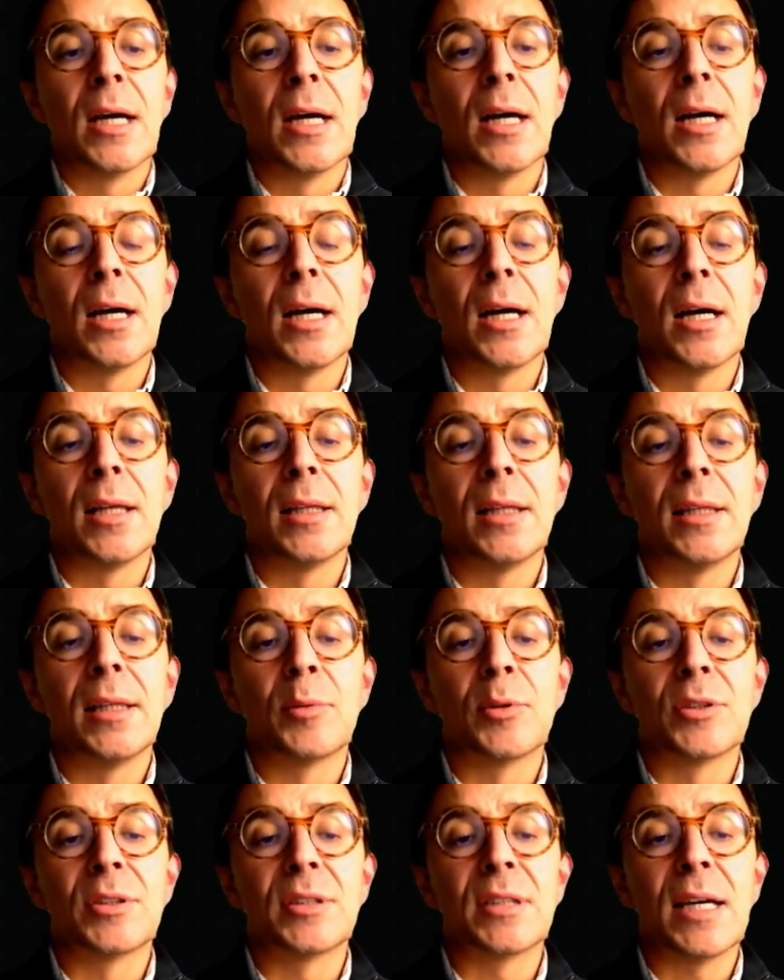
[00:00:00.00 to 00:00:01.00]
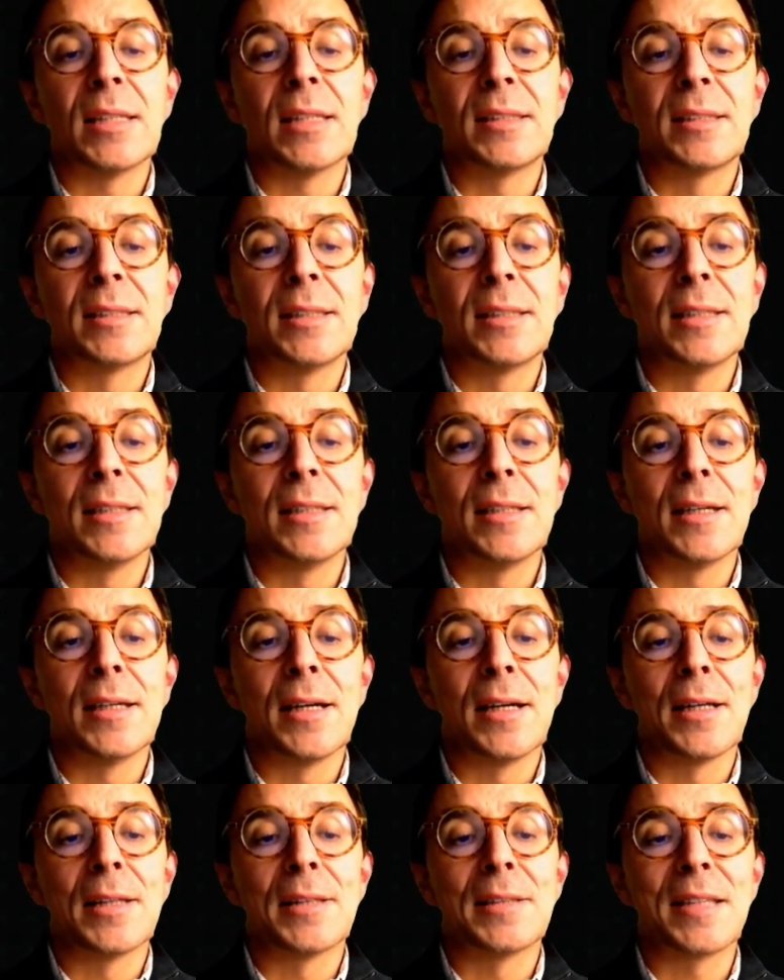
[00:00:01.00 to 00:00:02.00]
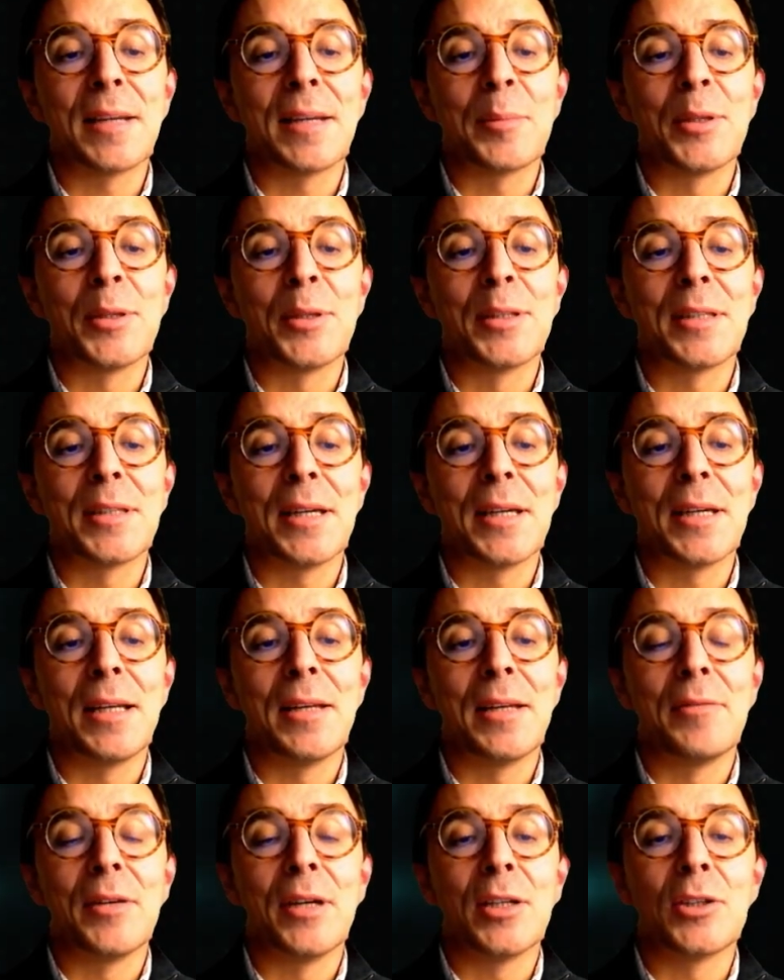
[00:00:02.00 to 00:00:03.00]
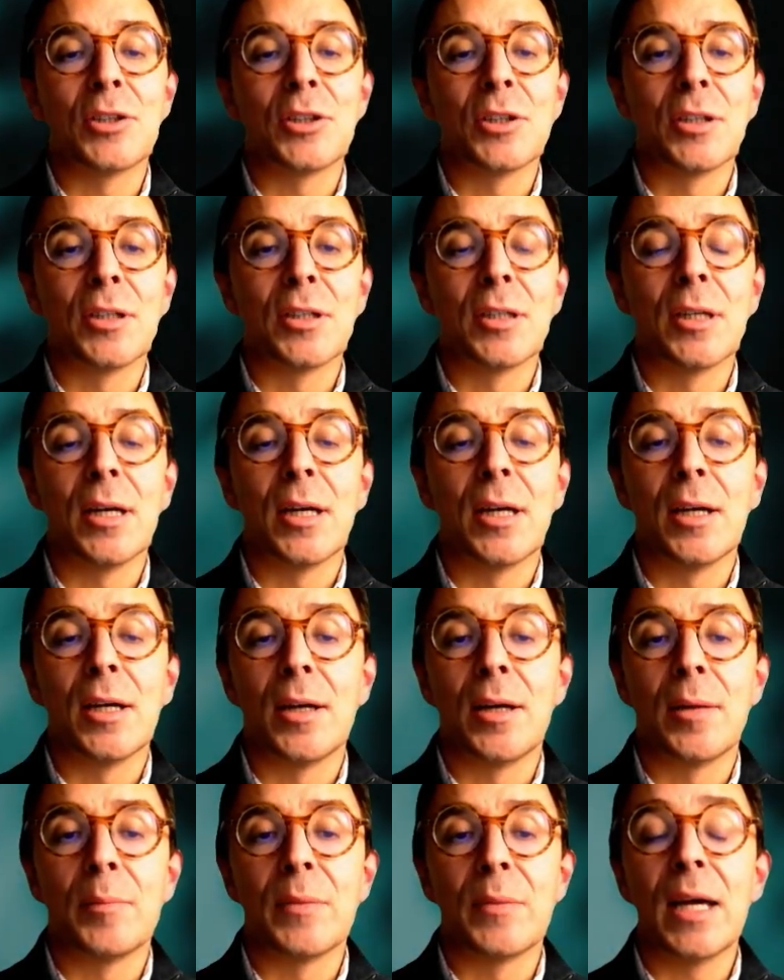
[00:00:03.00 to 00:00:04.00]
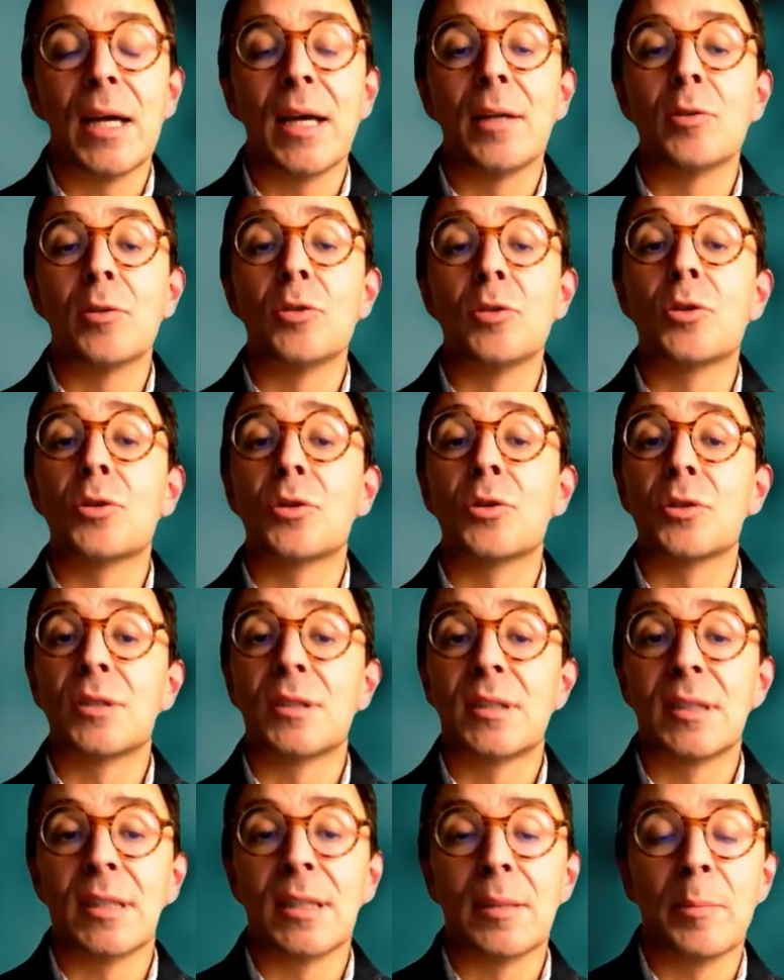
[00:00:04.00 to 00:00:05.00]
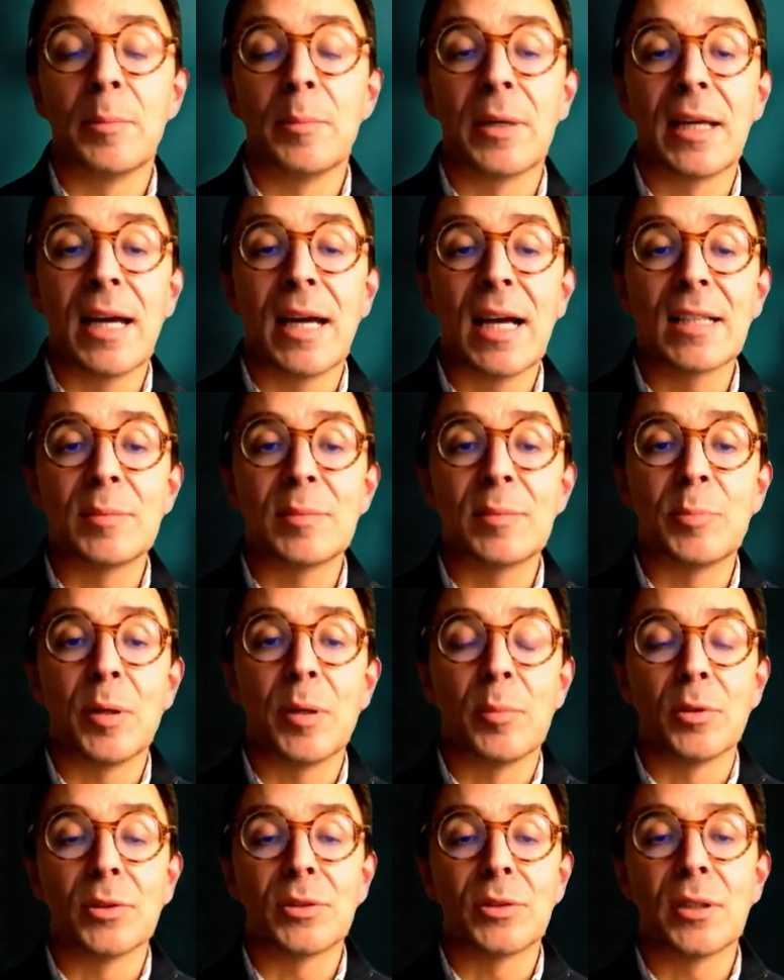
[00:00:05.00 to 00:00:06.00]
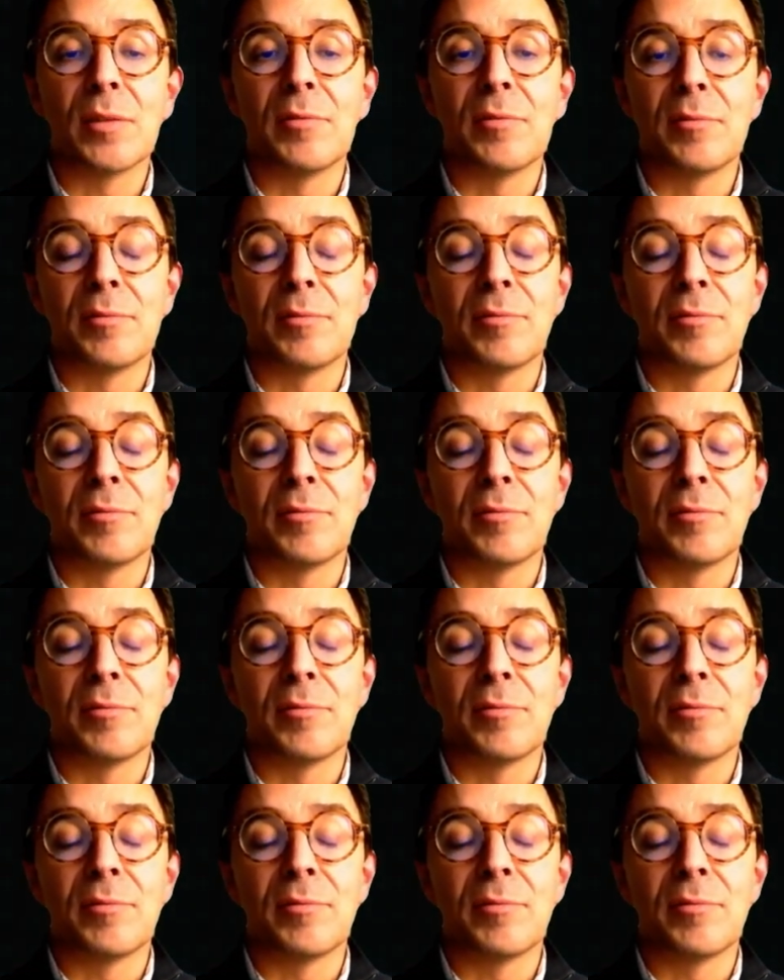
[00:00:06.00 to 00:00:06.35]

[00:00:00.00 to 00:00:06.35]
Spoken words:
There was SD segment elevation, and you could see gas bubbles.